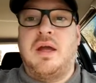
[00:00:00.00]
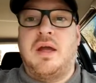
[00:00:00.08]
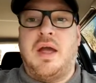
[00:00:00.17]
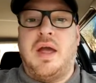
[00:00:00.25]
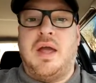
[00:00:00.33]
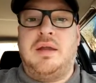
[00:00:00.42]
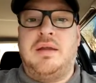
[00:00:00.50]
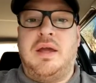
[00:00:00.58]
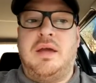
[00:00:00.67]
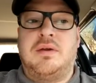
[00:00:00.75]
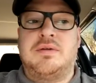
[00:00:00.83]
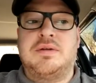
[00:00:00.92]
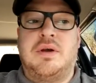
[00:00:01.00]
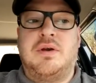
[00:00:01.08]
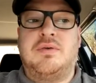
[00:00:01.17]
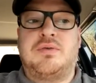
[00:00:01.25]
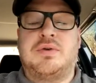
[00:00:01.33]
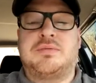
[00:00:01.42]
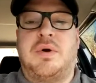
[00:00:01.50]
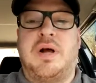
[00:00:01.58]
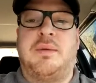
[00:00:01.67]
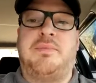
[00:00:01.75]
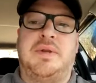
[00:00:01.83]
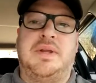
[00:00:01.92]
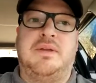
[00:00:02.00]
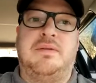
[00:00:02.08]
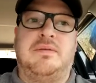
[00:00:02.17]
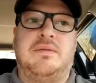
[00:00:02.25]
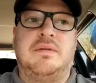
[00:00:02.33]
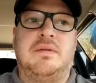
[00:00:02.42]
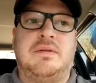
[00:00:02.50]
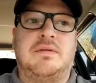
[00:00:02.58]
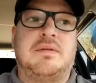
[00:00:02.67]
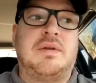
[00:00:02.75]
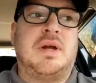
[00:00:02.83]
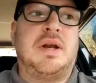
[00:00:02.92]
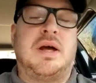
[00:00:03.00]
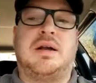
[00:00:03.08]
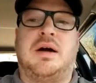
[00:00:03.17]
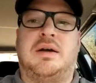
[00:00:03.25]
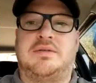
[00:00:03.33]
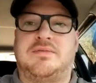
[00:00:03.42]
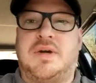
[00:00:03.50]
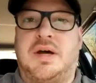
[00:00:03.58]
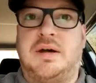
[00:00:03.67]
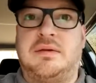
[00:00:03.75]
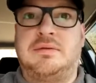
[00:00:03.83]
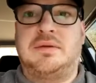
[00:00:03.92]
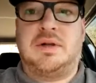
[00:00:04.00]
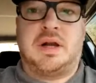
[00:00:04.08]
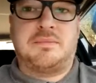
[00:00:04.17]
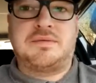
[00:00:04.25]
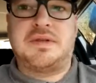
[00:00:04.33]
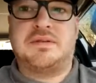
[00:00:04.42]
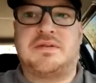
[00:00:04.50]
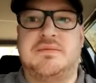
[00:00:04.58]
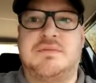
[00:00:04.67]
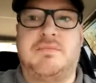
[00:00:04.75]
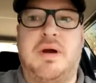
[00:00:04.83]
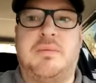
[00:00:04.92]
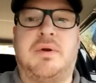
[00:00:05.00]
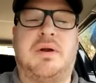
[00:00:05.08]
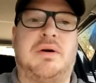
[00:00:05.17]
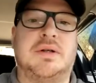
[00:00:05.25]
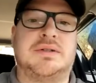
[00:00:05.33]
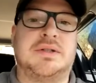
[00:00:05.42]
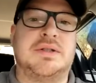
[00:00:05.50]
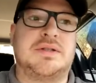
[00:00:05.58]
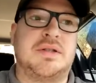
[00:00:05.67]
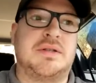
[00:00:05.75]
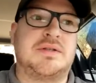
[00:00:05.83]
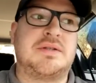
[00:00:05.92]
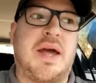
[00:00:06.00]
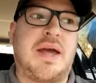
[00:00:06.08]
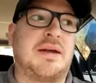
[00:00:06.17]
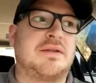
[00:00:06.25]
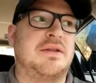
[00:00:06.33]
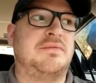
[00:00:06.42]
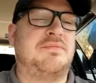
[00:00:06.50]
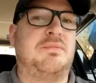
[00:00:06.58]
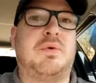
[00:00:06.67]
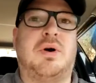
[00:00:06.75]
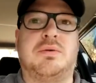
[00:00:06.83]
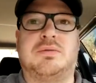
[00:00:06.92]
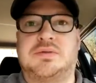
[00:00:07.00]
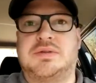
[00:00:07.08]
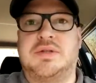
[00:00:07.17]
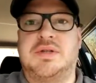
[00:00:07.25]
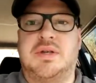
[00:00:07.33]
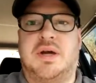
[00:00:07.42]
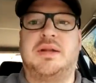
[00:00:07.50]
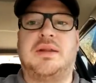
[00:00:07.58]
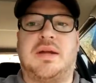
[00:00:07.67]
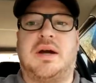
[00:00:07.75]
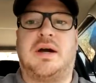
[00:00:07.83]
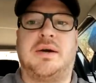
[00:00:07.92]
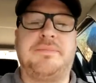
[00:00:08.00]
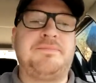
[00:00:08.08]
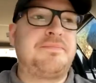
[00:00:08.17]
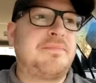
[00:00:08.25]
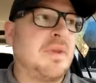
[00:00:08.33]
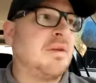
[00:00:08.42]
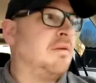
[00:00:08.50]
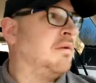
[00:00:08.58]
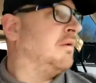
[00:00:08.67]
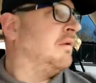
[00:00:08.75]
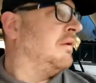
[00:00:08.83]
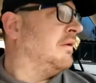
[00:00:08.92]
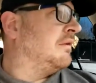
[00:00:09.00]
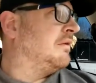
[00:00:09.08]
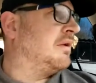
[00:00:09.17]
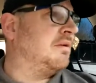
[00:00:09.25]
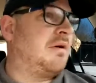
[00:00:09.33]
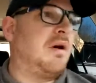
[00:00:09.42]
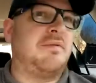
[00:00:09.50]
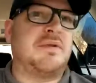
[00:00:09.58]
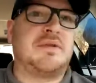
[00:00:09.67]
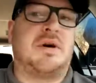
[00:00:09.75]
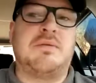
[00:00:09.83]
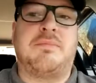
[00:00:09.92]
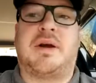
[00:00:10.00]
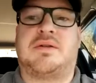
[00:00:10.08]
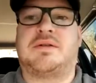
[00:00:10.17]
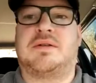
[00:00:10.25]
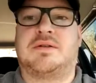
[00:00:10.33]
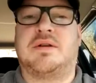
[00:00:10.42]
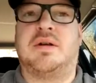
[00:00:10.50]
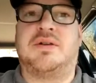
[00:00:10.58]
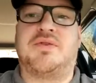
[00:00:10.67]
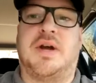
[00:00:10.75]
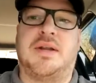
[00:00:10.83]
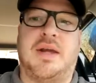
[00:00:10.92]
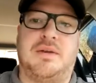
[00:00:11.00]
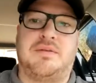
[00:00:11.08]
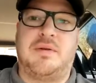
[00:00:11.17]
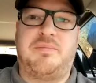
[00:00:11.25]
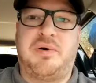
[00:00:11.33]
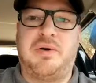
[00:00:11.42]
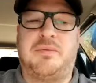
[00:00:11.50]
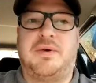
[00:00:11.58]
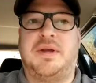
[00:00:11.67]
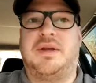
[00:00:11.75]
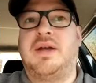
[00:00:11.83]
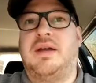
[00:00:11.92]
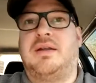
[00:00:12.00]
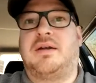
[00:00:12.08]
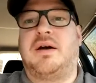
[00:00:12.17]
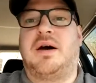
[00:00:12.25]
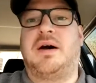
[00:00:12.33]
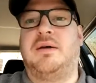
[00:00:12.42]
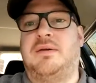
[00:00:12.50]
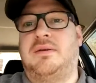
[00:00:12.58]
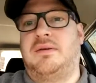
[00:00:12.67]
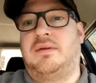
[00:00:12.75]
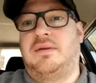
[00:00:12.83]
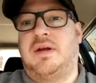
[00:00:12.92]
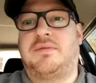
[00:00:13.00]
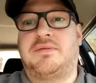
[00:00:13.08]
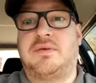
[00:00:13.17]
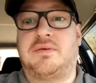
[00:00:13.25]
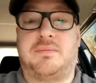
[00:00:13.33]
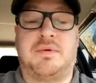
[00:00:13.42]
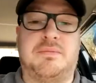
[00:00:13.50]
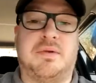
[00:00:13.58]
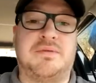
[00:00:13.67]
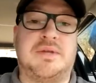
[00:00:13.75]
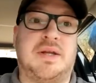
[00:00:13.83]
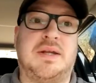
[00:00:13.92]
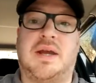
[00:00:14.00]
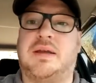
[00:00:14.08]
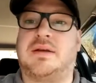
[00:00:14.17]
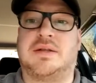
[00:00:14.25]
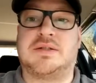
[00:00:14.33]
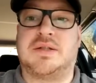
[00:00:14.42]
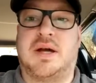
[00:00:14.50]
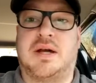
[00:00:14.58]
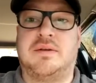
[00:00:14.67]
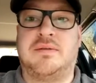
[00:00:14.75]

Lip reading: And yeah, so because what'll happen is a lot of cars have got alarm systems, immobilizers that stay active whilst you're not in the car. So over time your battery's going to slowly drain down to the point where you get in the car after a couple of months and it ain't going to start.